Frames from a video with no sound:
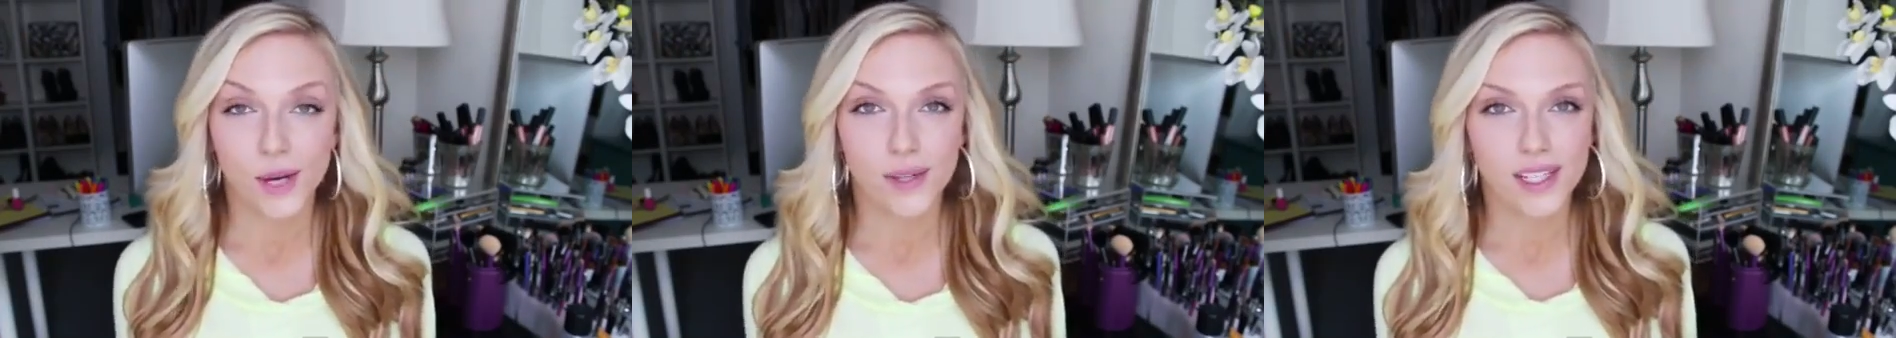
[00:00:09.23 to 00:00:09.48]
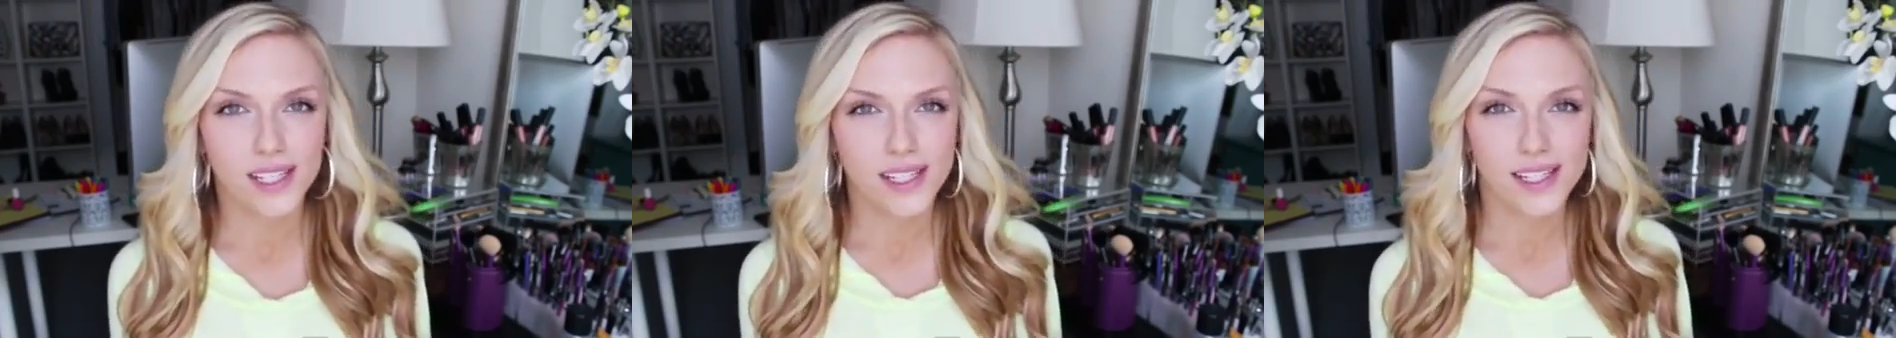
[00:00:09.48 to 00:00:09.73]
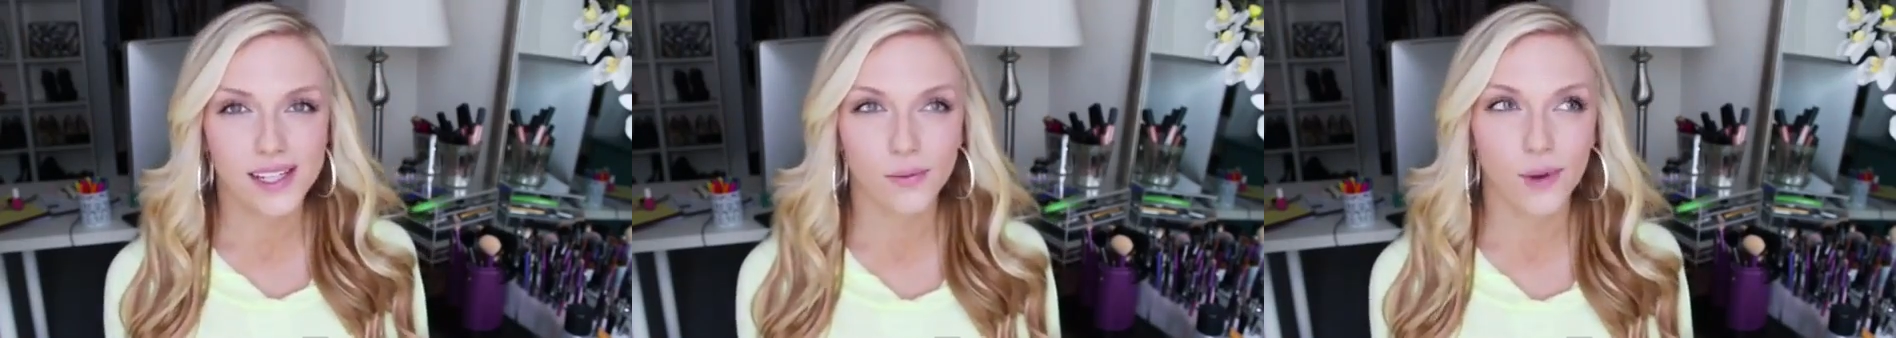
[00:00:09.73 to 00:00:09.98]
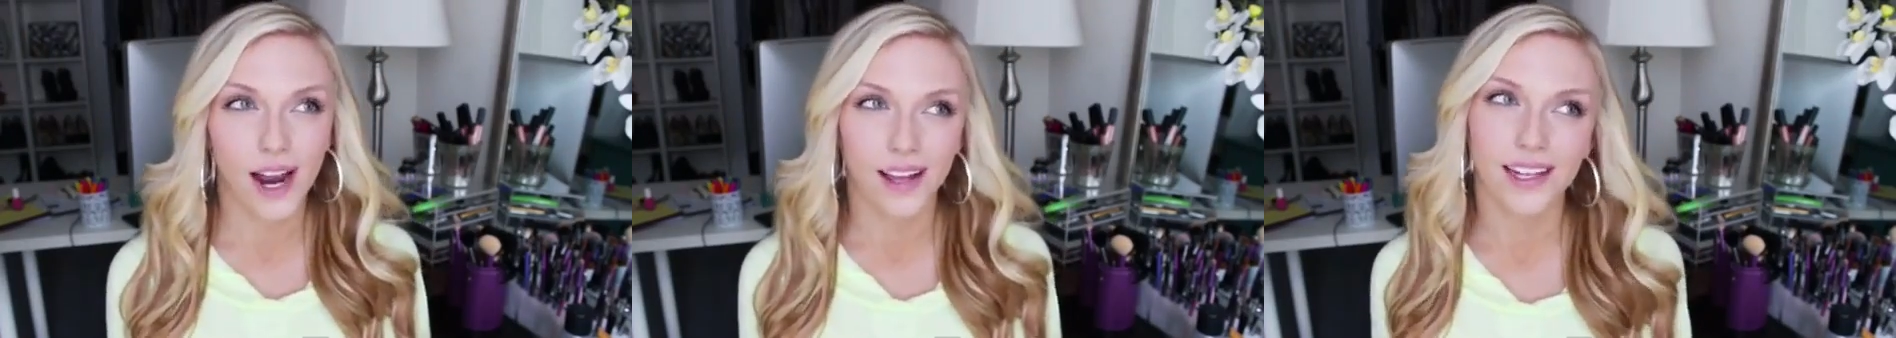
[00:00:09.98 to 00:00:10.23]
So this is
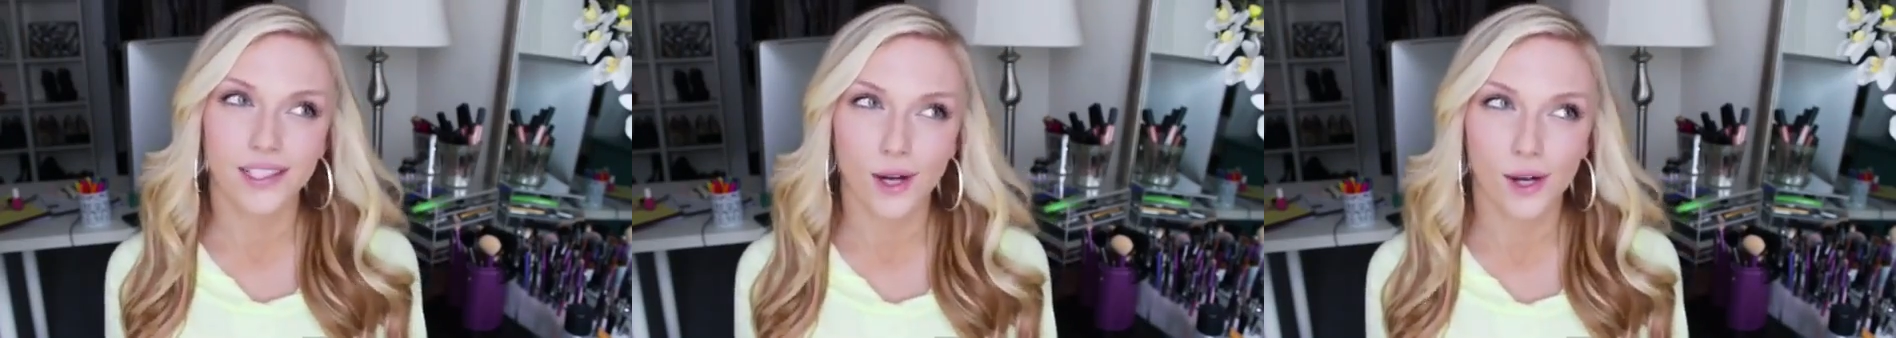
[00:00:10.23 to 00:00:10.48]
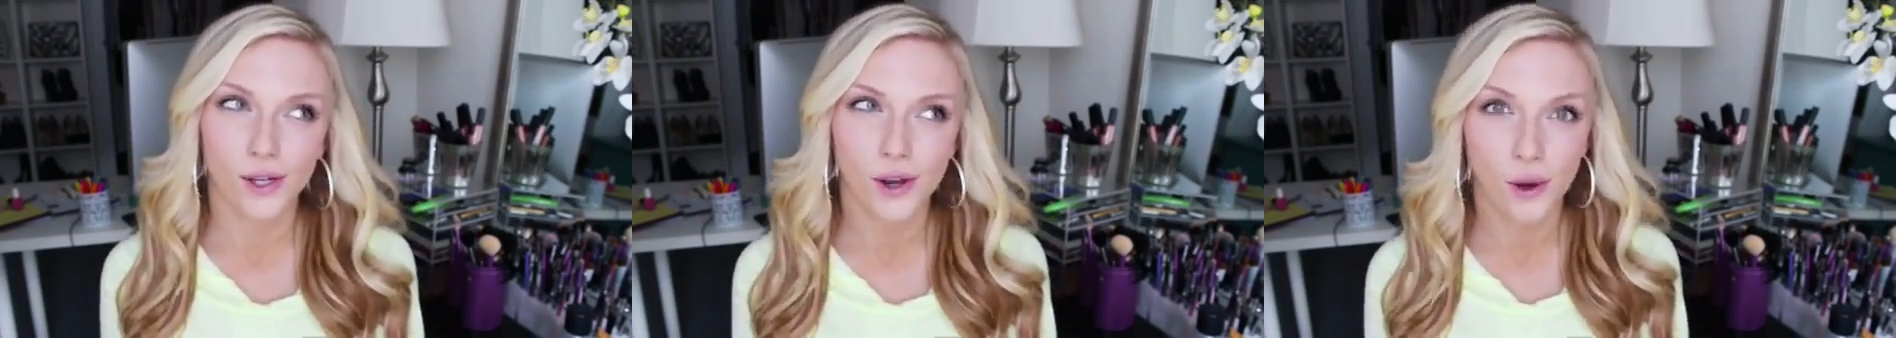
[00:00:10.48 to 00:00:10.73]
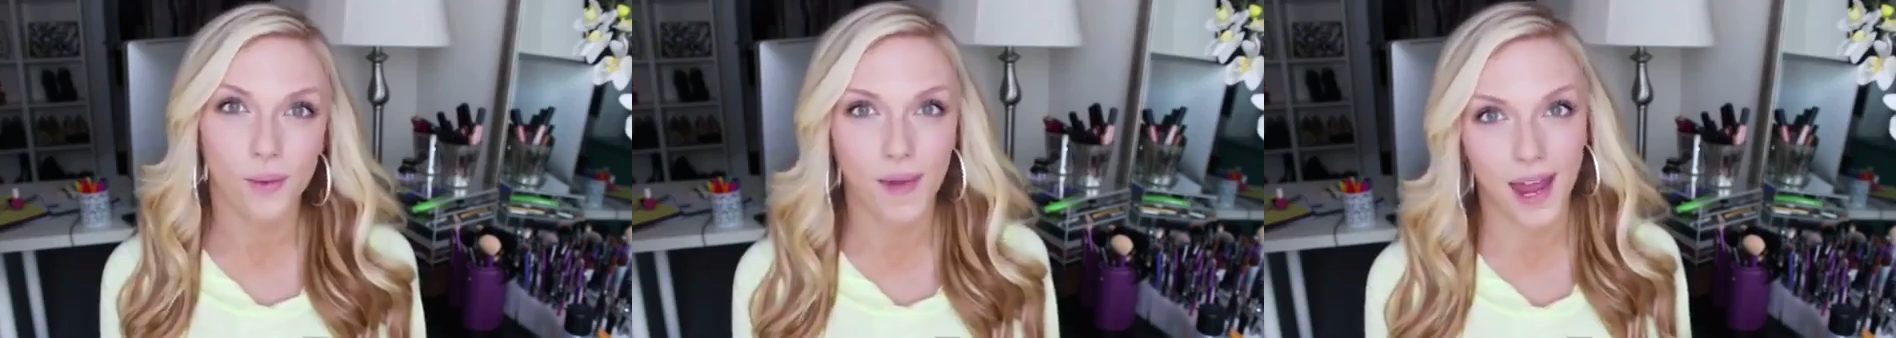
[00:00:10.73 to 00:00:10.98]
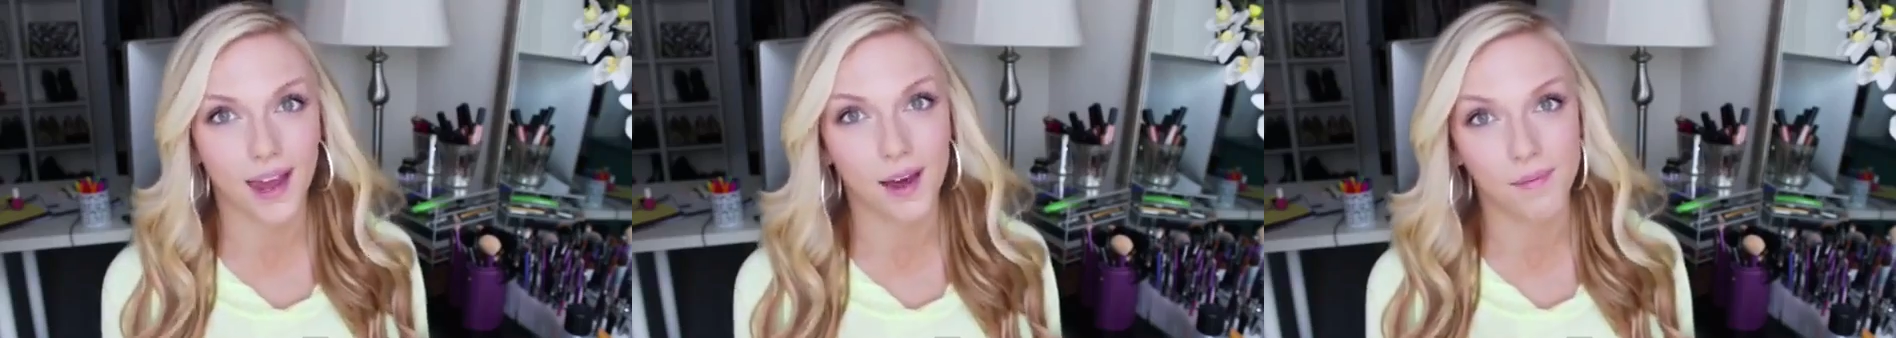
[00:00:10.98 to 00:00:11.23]
what I like to call no
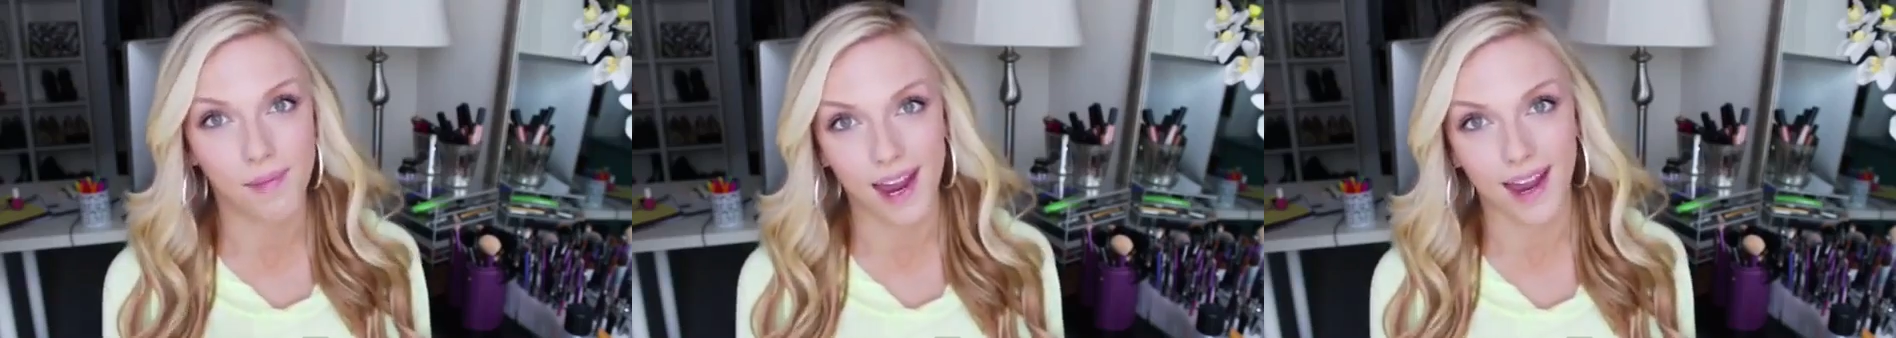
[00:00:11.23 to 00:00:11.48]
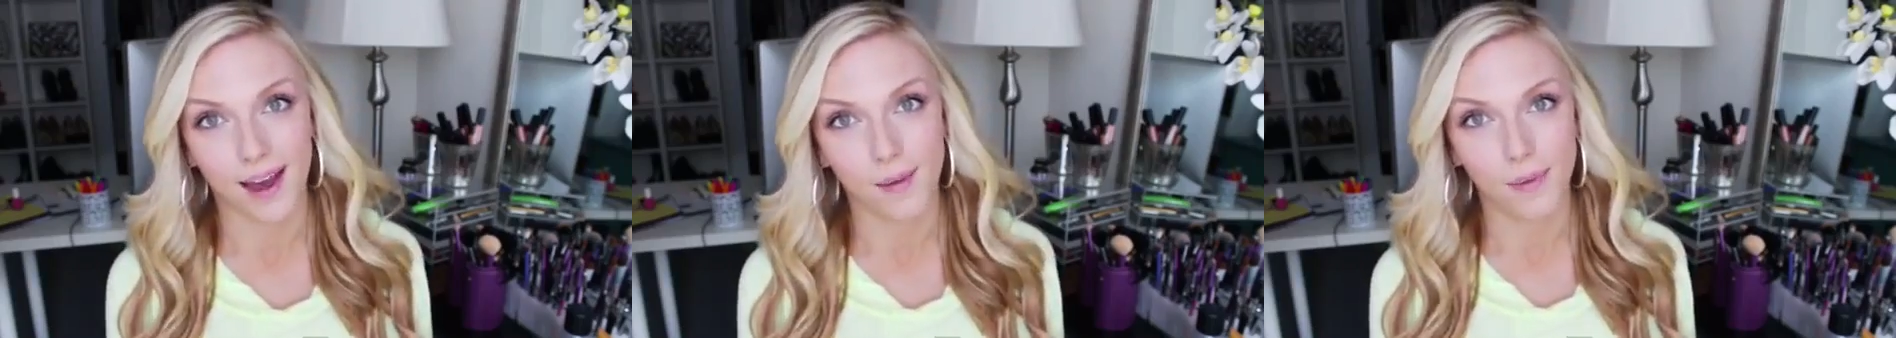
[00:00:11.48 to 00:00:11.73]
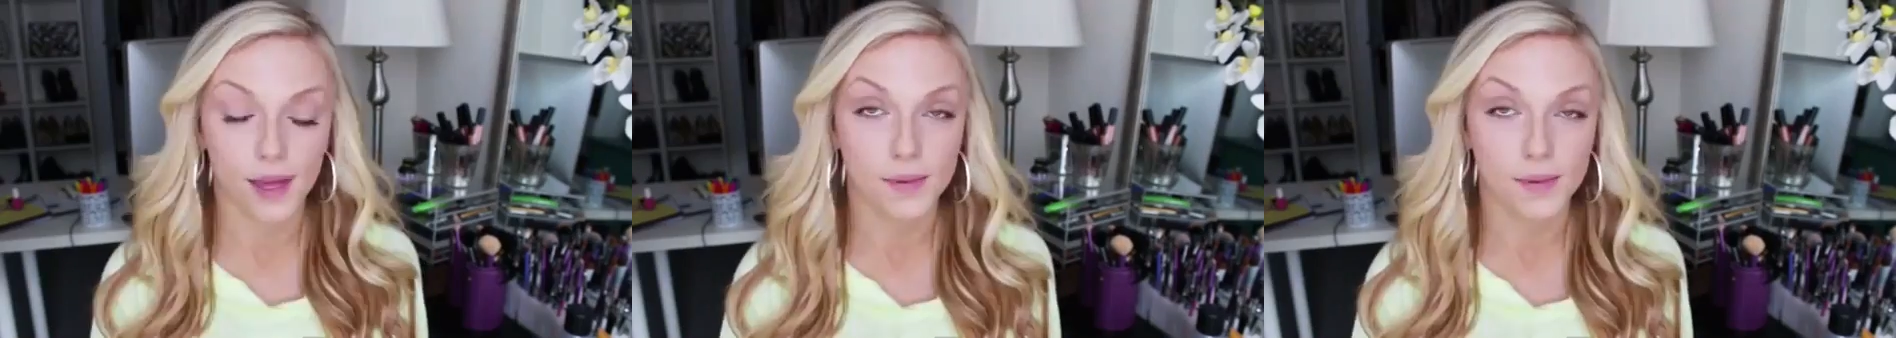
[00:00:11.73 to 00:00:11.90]
makeup makeup.